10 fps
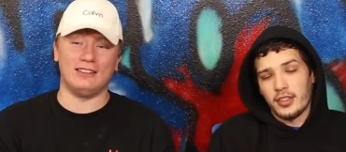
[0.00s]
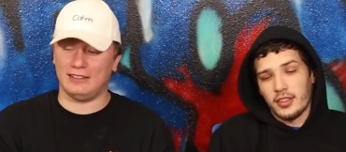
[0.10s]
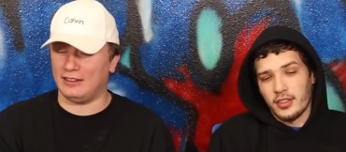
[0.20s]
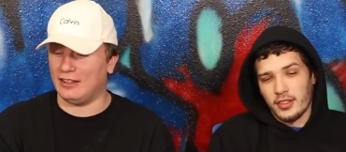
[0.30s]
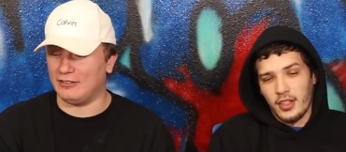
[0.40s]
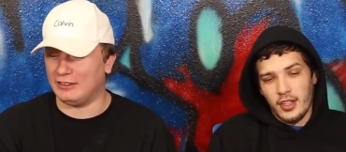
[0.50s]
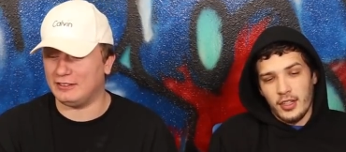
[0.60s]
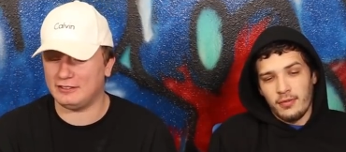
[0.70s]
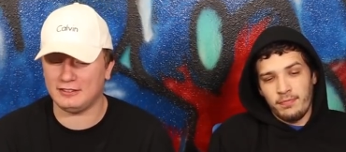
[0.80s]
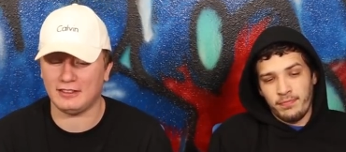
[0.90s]
Speaker 1: crazy. I legit love
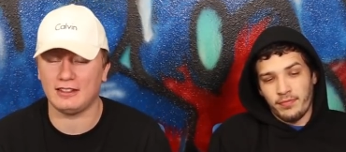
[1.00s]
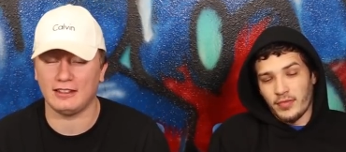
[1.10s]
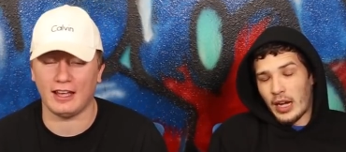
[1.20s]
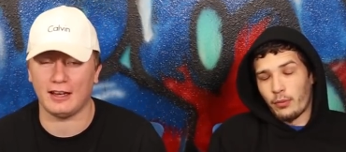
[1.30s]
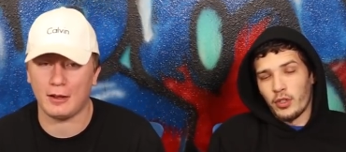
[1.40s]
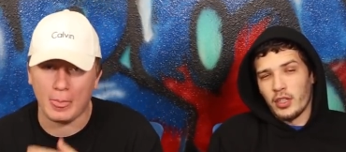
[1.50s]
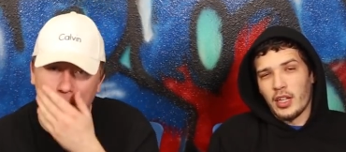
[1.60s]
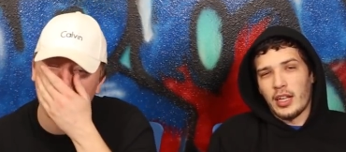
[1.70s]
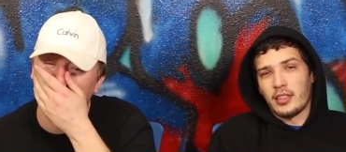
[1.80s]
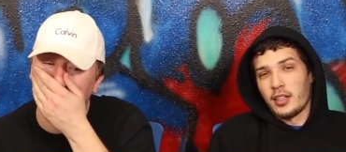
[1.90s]
it. I'm really
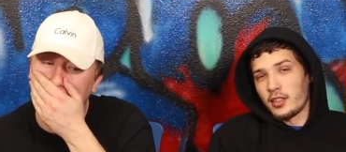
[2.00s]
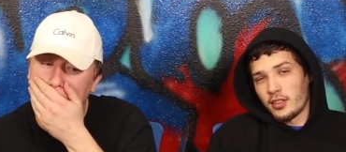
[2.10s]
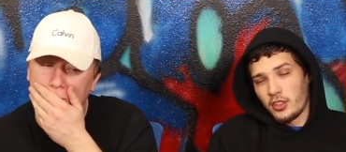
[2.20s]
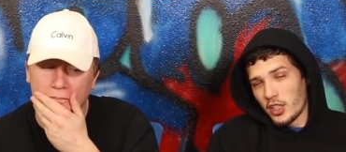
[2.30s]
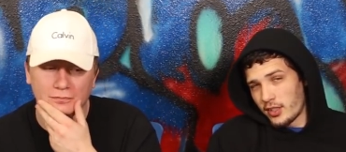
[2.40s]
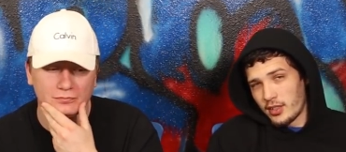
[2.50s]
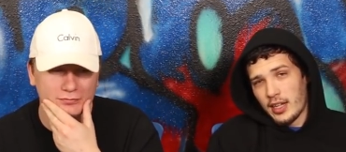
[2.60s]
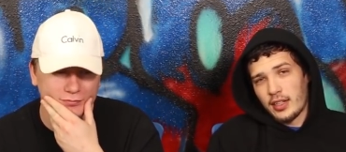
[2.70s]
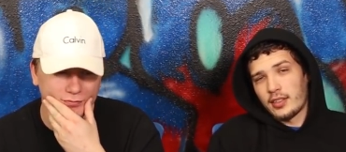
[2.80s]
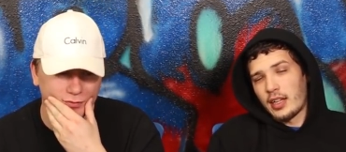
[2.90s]
glad y'all suggested
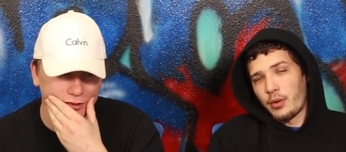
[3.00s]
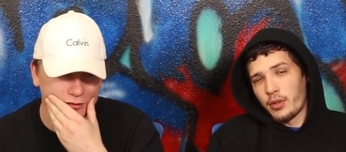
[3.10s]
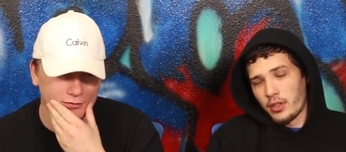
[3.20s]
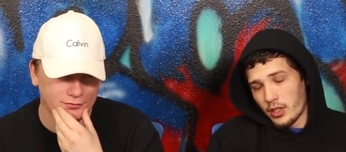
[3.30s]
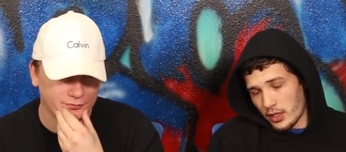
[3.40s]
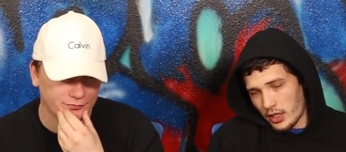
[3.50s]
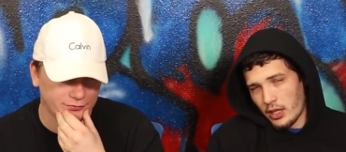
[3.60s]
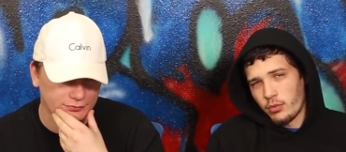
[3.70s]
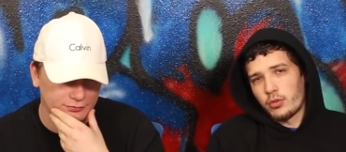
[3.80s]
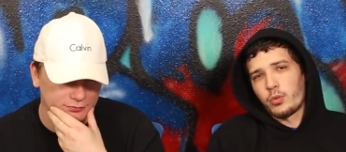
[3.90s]
that because that one,
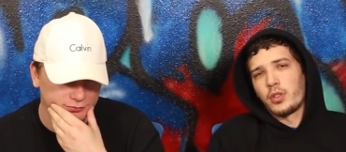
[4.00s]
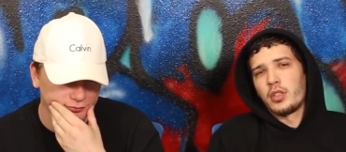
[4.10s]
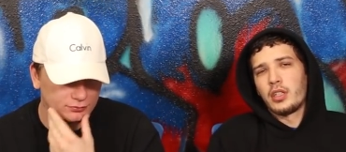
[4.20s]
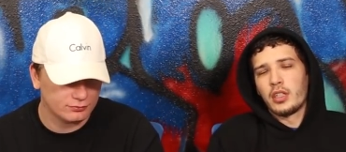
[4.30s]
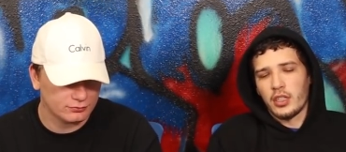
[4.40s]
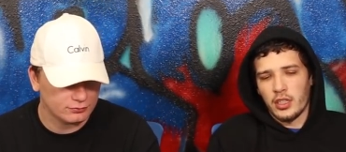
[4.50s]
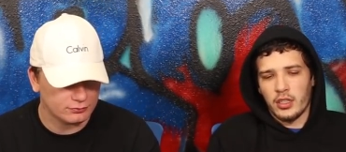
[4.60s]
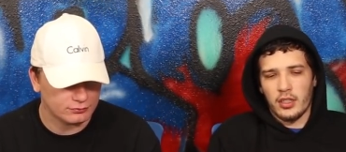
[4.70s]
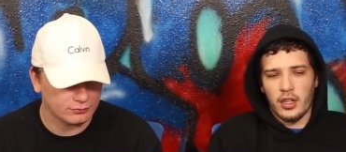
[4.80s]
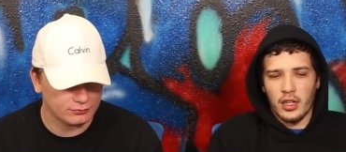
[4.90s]
again, was really
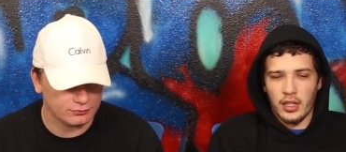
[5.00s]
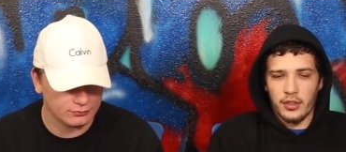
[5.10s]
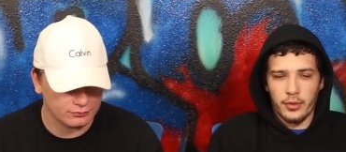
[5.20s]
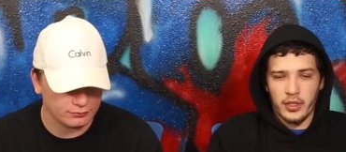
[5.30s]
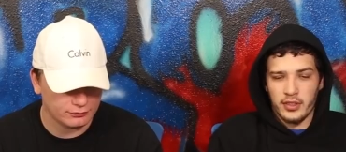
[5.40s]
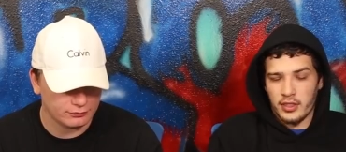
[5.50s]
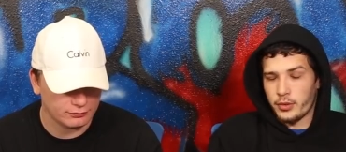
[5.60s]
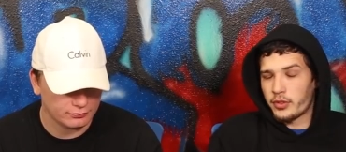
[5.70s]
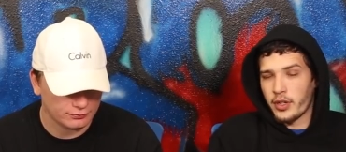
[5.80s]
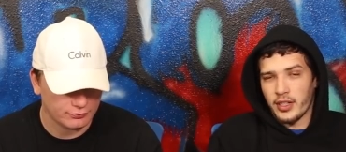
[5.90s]
good. Uh, the runs in it
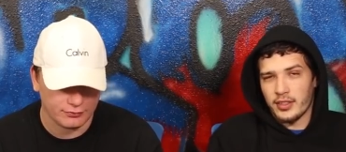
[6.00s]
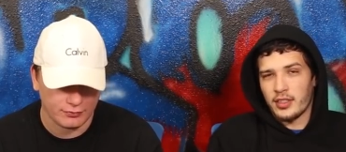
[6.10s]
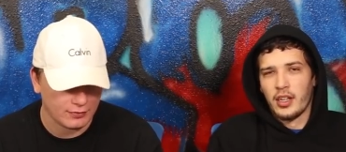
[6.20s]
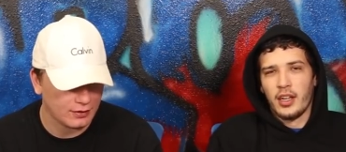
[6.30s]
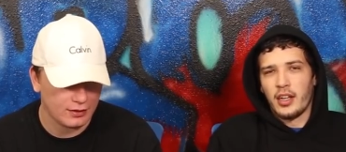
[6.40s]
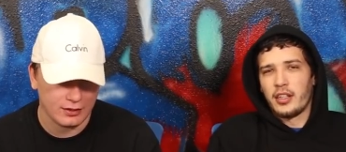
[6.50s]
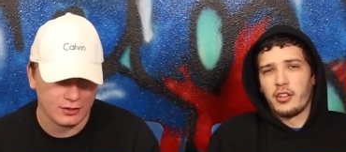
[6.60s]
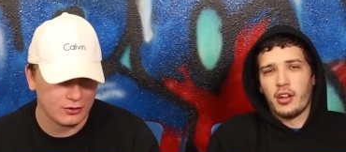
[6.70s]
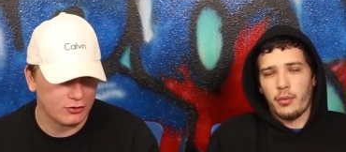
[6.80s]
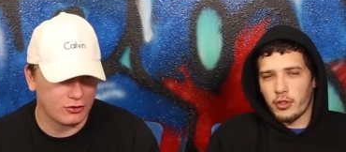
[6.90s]
was crazy. And
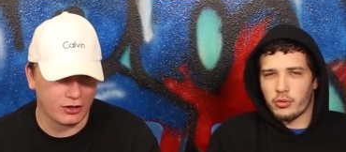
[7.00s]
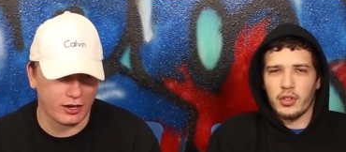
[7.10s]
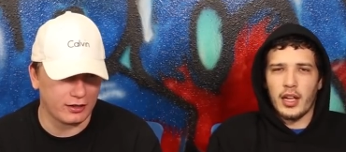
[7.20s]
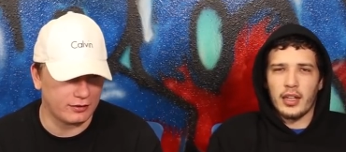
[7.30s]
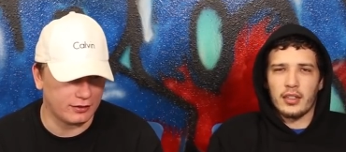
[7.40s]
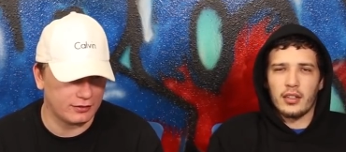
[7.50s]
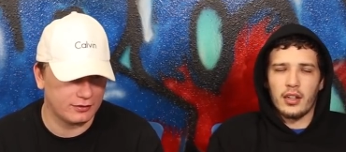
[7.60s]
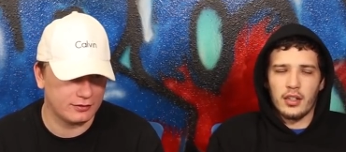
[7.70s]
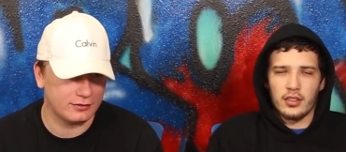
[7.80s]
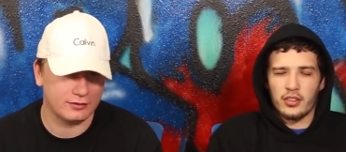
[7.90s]
you know how much crazy. we like
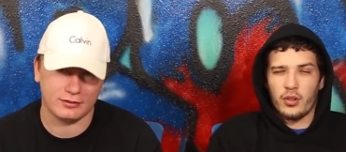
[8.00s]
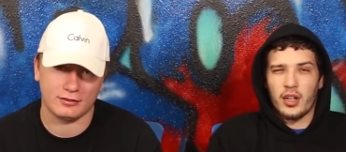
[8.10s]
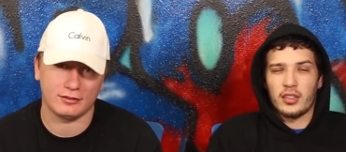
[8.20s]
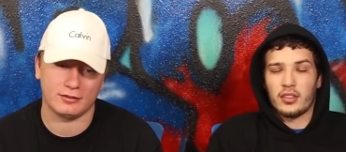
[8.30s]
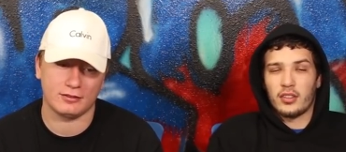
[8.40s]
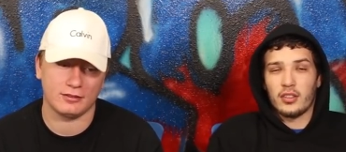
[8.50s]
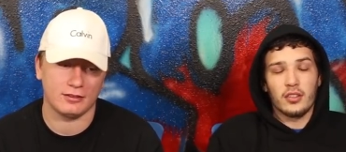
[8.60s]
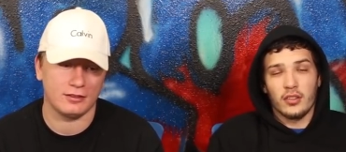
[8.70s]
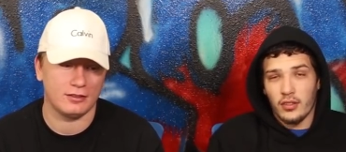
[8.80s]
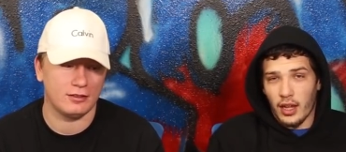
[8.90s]
uh, to watch
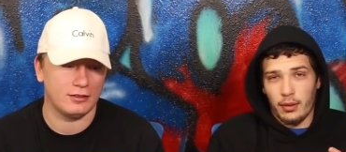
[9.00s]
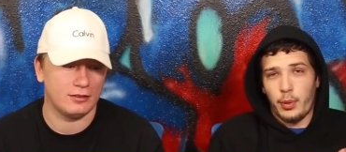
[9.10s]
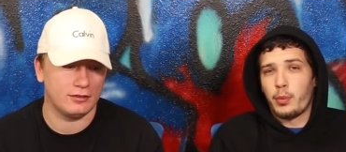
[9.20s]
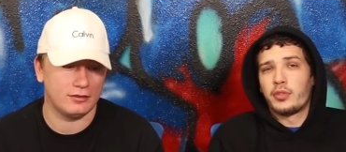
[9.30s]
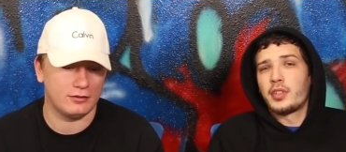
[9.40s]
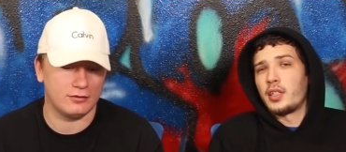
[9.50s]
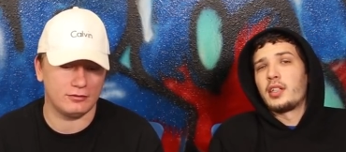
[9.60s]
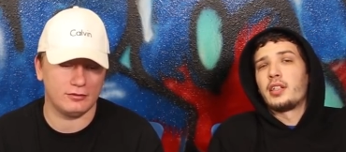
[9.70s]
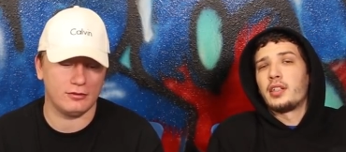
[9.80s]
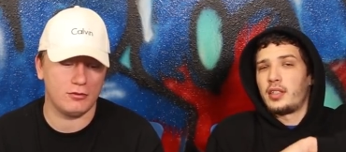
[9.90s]
like people
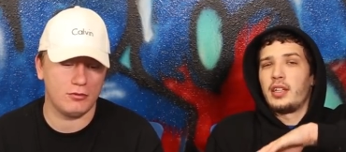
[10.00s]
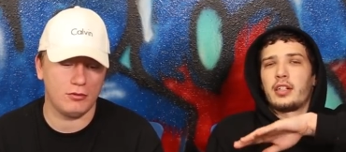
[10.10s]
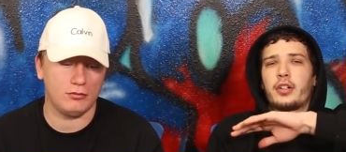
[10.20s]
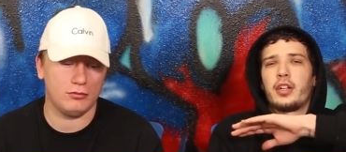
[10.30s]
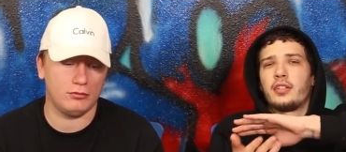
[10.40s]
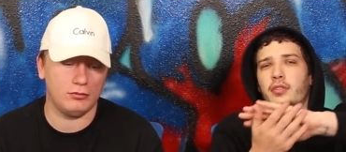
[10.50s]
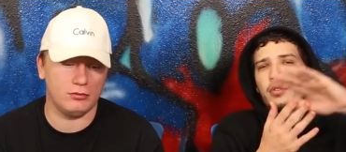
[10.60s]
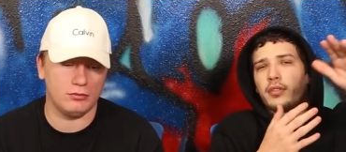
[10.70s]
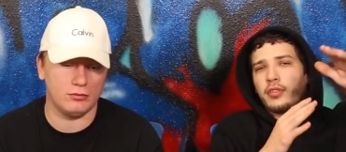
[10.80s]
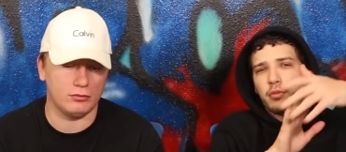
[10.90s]
singing and hit crazy
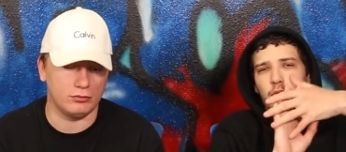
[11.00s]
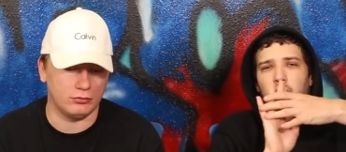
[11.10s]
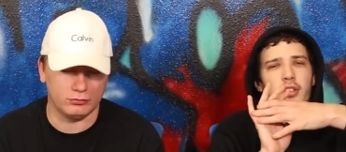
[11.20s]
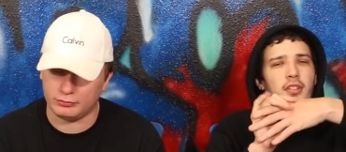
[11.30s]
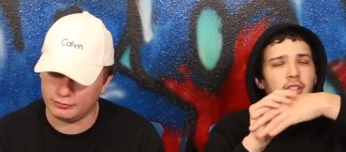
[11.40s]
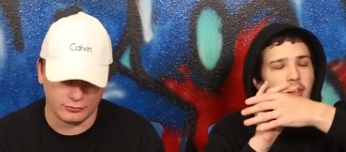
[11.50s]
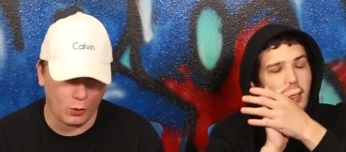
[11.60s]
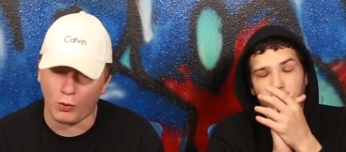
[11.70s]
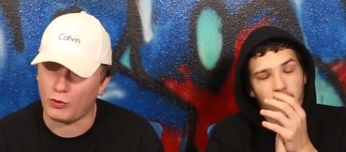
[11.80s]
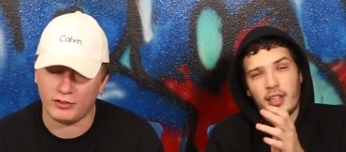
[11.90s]
riffs and runs and
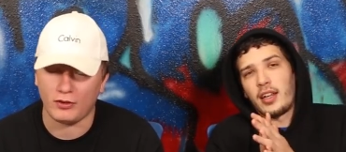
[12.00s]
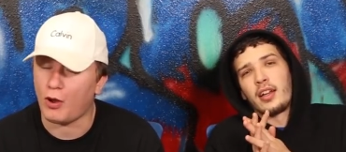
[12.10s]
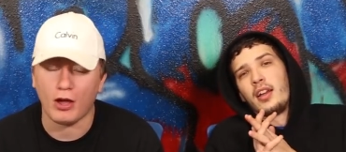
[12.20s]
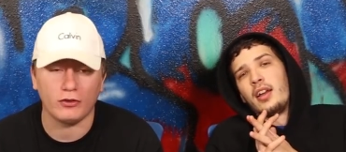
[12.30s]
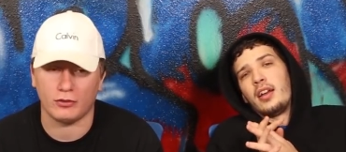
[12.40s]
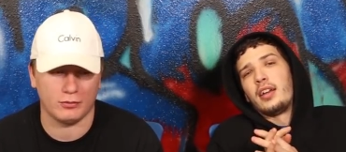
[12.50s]
everything